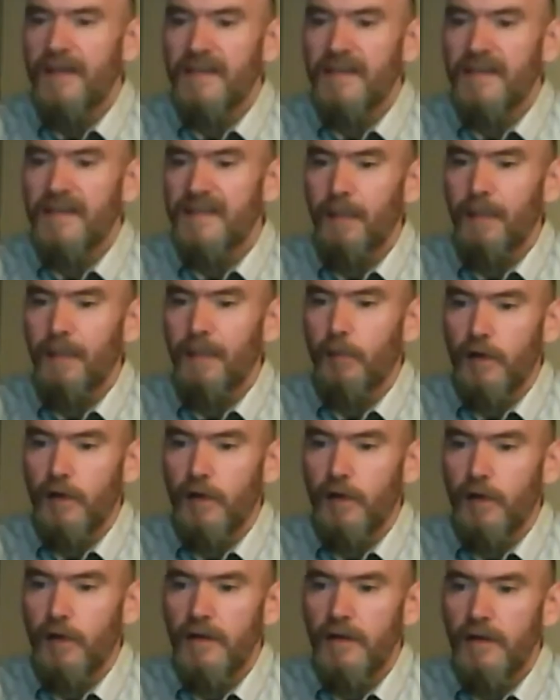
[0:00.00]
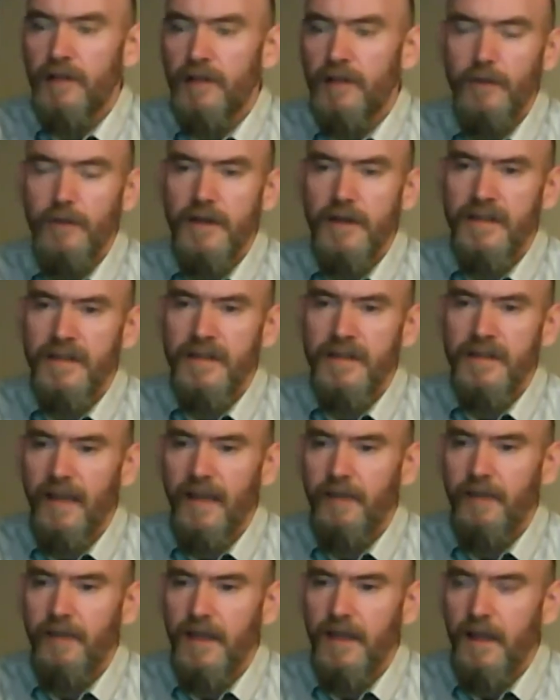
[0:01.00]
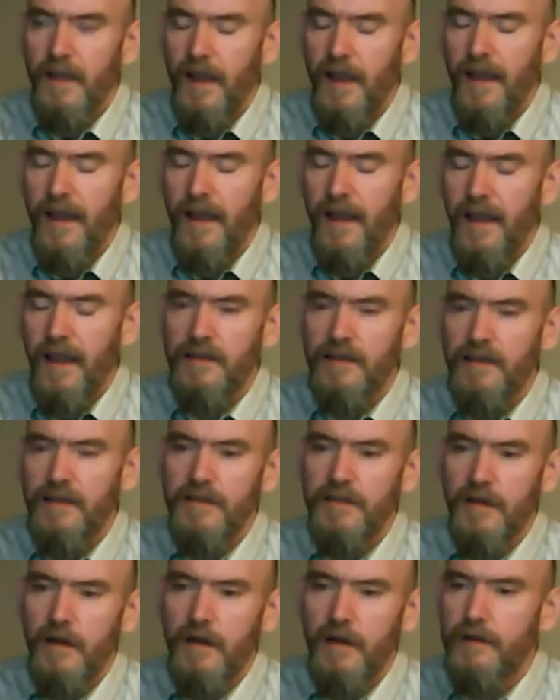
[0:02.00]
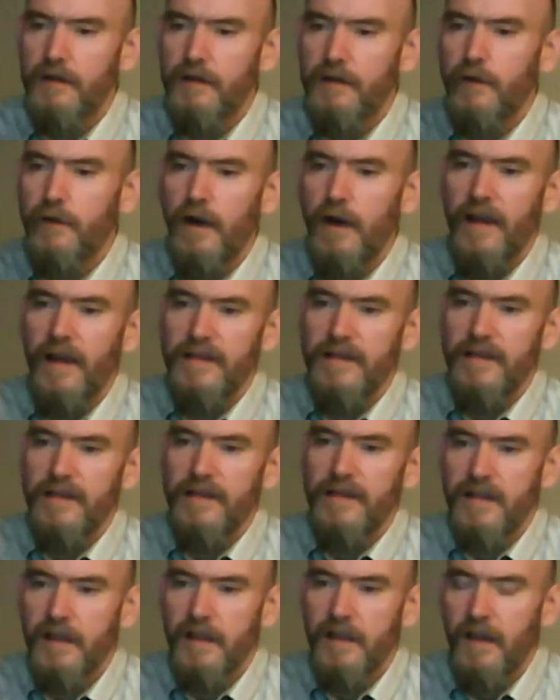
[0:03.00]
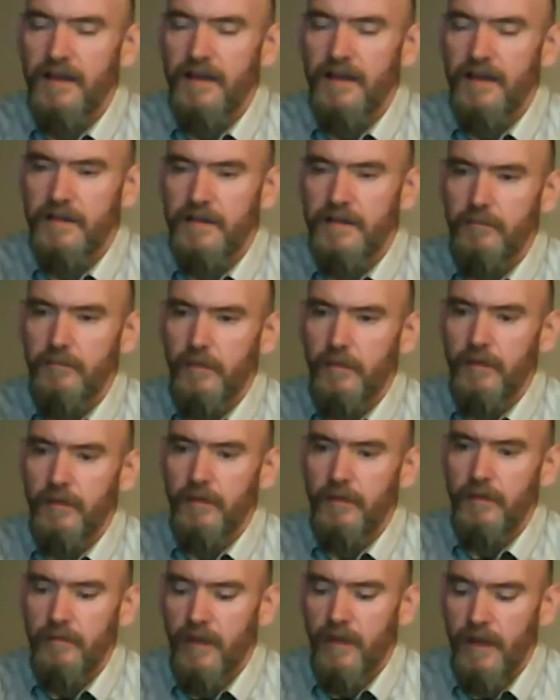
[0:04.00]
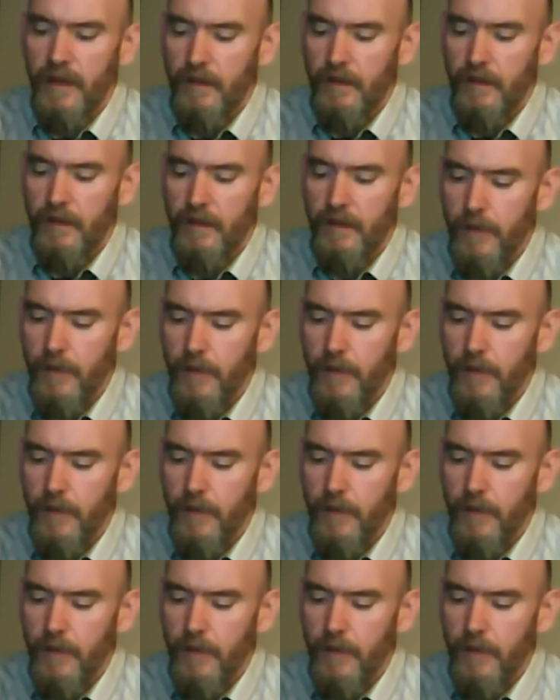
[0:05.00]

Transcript: acceptable as far as the FDA is concerned, as far as the